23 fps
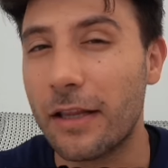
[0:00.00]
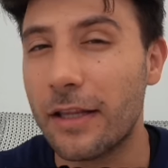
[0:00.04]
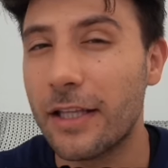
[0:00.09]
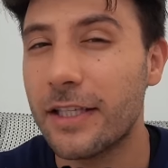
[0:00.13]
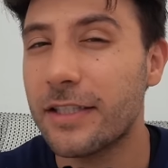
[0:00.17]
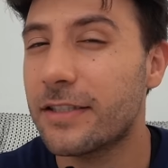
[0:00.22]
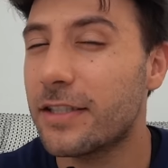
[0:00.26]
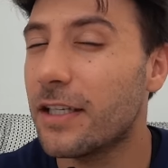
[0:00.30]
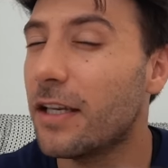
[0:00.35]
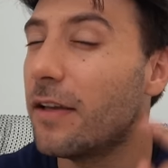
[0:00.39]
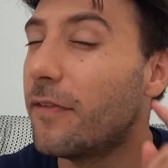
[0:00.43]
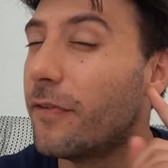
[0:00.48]
Let's
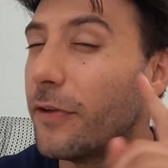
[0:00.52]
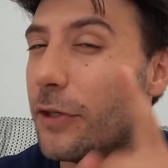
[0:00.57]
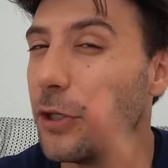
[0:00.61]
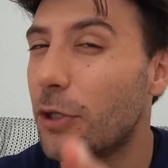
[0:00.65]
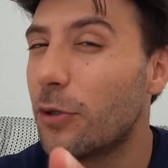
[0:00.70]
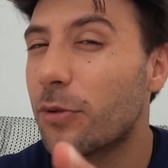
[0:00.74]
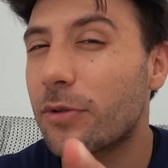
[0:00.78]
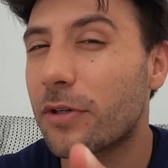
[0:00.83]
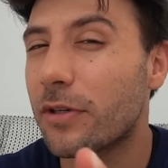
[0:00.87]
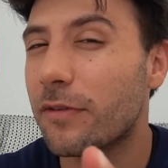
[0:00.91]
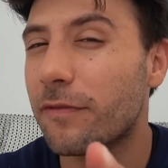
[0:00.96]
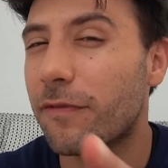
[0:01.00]
see if you
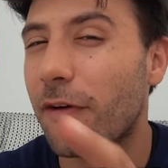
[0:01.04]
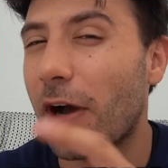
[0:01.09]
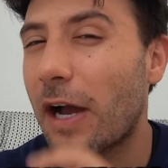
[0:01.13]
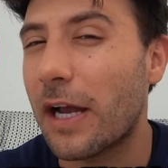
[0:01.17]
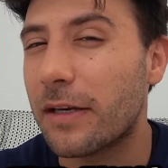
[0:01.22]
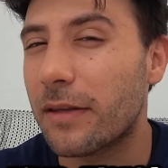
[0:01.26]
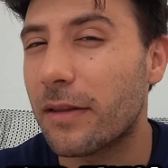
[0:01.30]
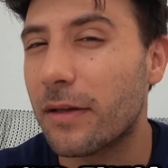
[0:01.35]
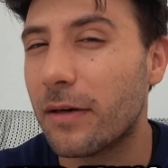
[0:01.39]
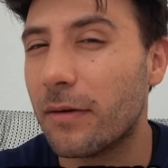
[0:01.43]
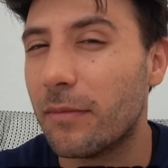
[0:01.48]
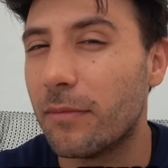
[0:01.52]
can
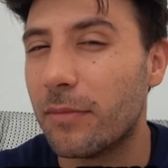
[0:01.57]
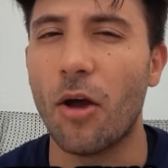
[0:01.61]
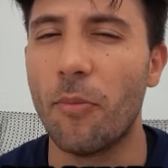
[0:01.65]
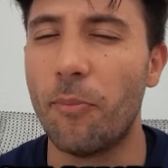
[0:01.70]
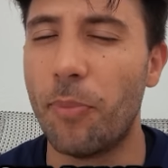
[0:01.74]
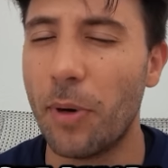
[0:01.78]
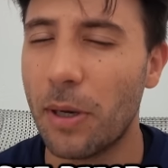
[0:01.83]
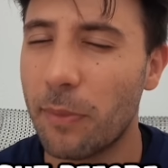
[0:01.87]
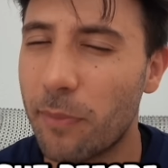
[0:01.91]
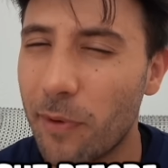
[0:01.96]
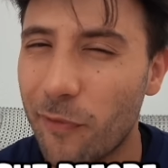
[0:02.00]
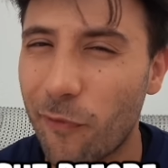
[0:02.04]
find them.
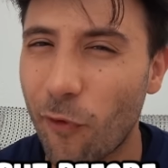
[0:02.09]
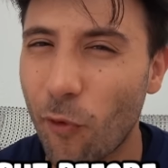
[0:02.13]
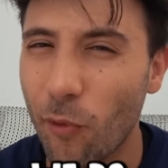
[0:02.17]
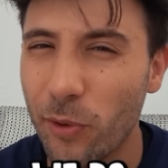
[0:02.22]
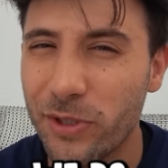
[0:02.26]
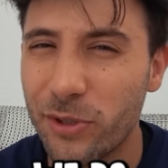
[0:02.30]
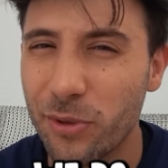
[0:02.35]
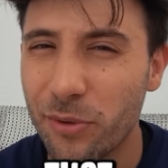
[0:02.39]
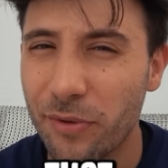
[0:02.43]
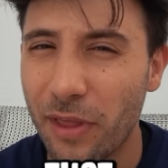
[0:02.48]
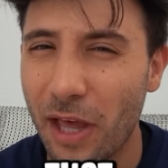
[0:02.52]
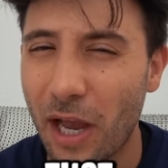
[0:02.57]
But before we
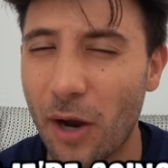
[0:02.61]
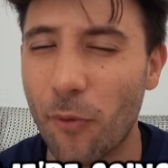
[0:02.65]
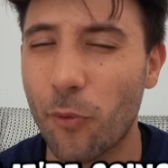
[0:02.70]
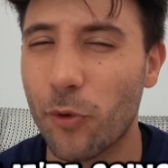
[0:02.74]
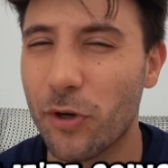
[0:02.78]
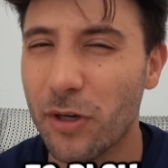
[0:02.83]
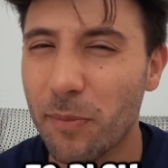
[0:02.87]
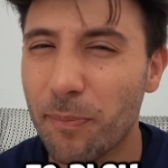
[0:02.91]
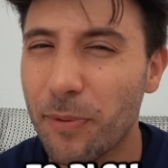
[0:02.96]
do that, we're going to